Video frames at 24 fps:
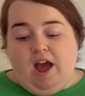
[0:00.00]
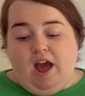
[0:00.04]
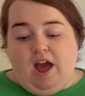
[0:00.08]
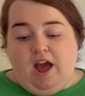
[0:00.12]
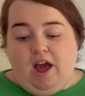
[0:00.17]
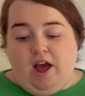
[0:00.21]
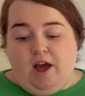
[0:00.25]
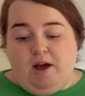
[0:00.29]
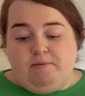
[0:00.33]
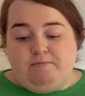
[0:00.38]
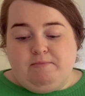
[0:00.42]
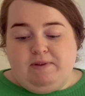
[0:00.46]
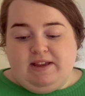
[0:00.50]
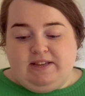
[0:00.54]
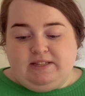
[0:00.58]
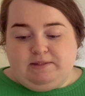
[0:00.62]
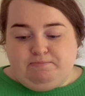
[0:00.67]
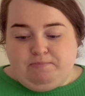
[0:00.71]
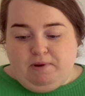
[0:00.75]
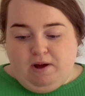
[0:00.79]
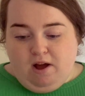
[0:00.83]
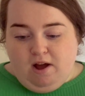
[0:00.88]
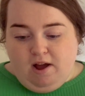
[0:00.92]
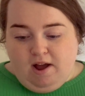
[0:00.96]
It's
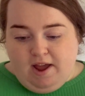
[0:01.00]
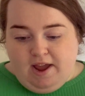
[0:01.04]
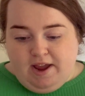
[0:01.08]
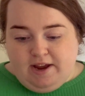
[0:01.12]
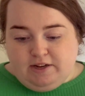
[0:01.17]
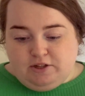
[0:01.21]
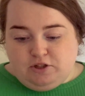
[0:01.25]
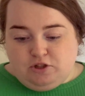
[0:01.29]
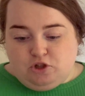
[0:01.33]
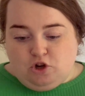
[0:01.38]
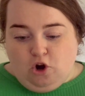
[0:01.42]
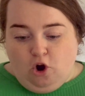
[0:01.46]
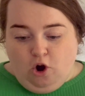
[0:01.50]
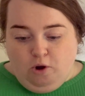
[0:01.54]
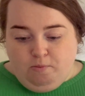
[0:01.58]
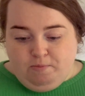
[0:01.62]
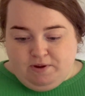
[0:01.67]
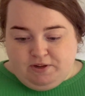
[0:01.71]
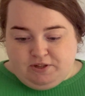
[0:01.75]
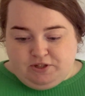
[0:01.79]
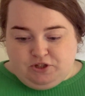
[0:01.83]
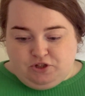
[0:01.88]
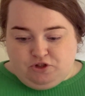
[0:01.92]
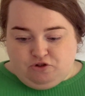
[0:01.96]
by
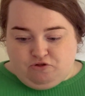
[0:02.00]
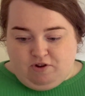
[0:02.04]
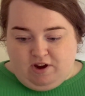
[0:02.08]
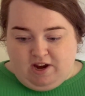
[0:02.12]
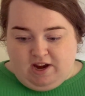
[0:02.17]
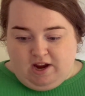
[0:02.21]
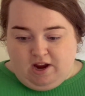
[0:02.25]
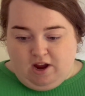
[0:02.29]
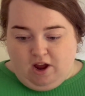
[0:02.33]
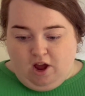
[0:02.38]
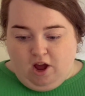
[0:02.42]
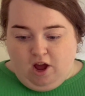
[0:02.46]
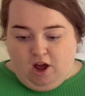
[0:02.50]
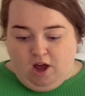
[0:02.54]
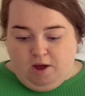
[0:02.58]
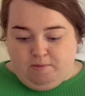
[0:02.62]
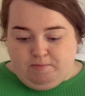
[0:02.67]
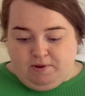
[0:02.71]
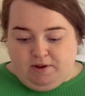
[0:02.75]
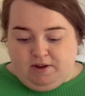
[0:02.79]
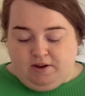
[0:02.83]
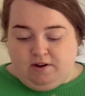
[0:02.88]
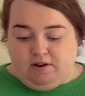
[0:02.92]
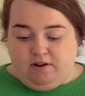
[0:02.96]
Thomas Street
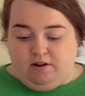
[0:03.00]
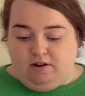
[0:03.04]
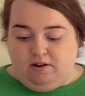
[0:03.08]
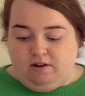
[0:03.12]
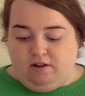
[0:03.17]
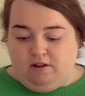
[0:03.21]
Urban